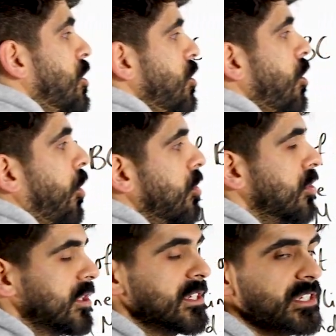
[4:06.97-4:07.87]

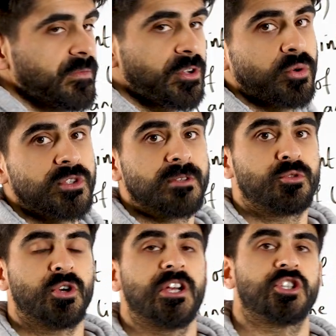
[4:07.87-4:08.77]
long and difficult
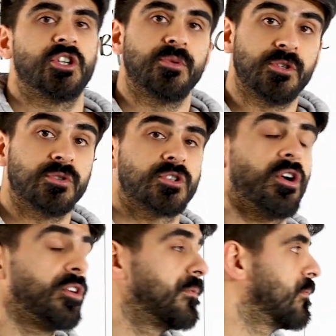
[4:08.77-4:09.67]
subtraction, you would use
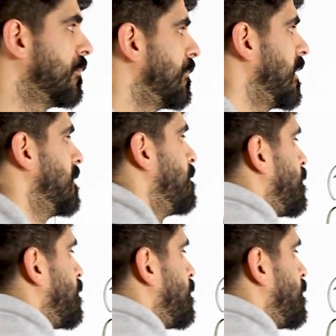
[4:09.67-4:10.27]
column form, right?